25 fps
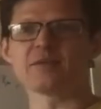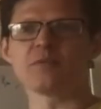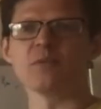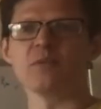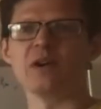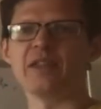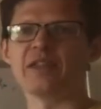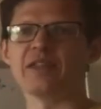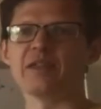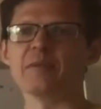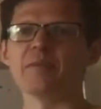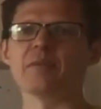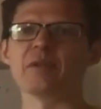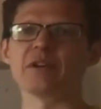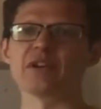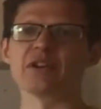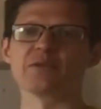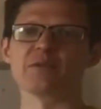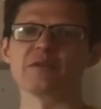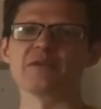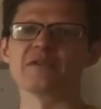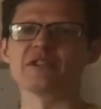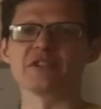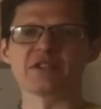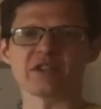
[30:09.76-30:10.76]
with them, because
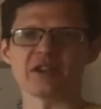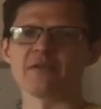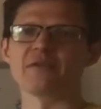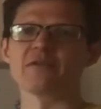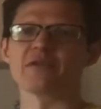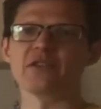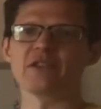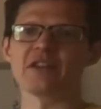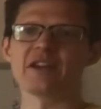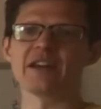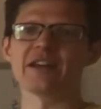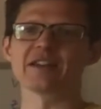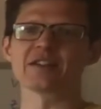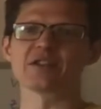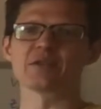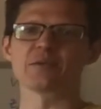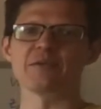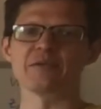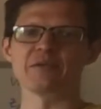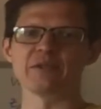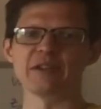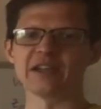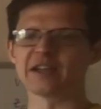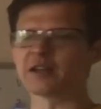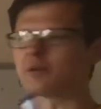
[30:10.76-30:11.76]
we've discovered the Higgs, so
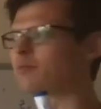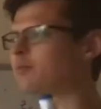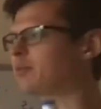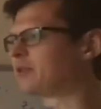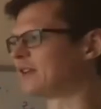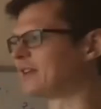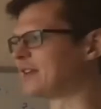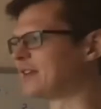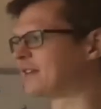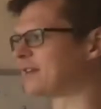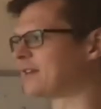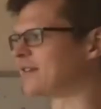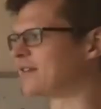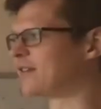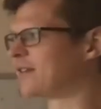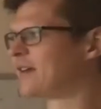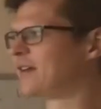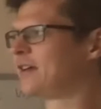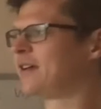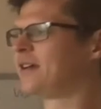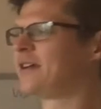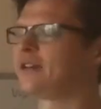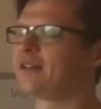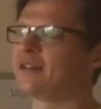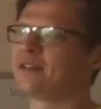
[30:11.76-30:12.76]
we've really completed
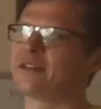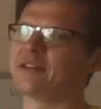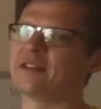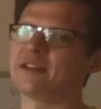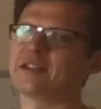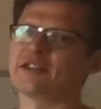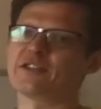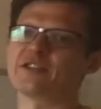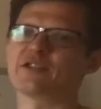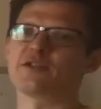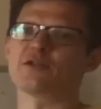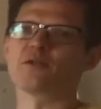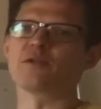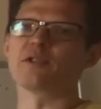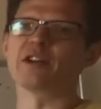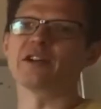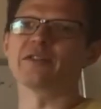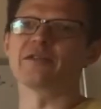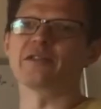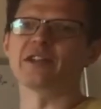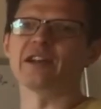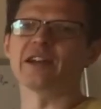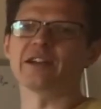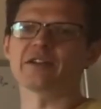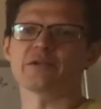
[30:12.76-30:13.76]
this story
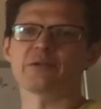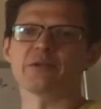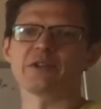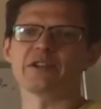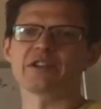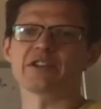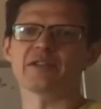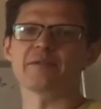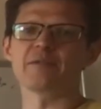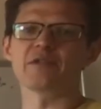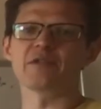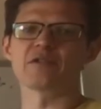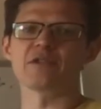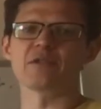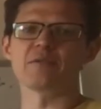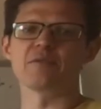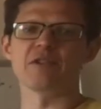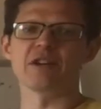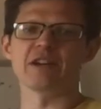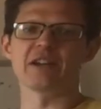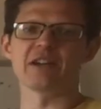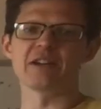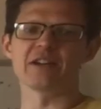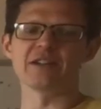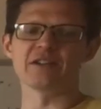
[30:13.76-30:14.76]
of electroweak symmetry
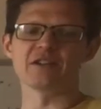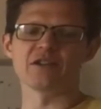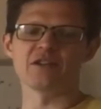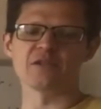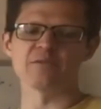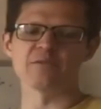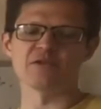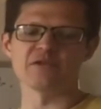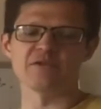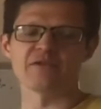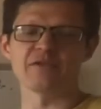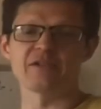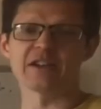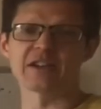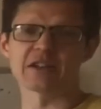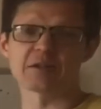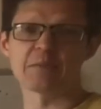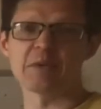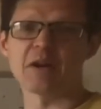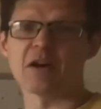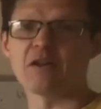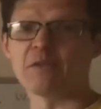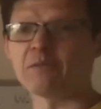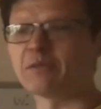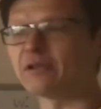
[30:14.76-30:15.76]
breaking in terms of
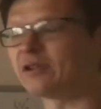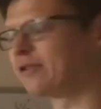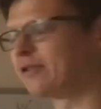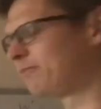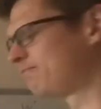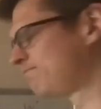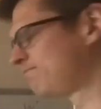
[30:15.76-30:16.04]
experiment.